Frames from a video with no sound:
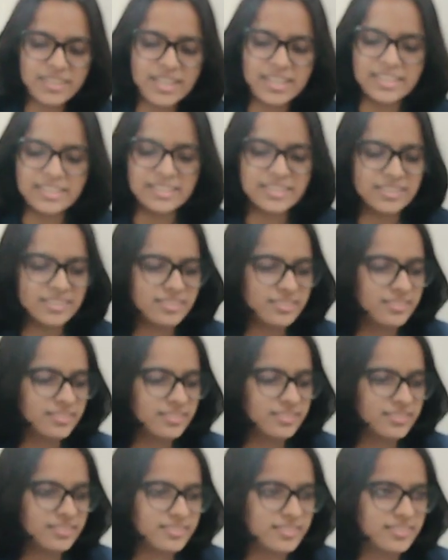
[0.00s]
so
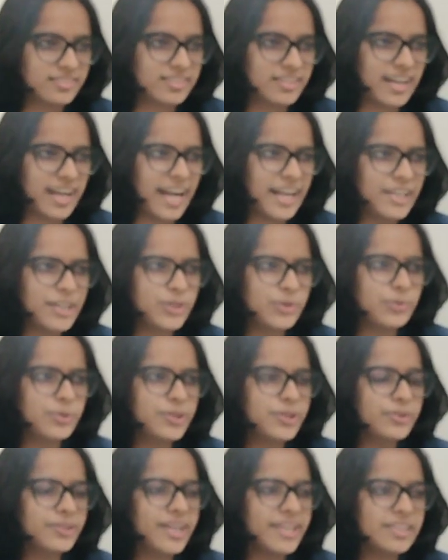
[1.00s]
I told
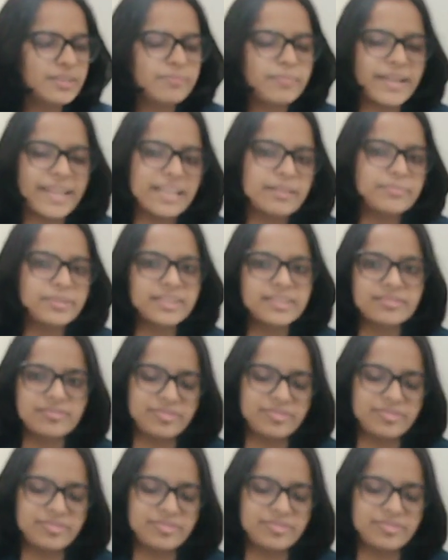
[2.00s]
you that a plane mirror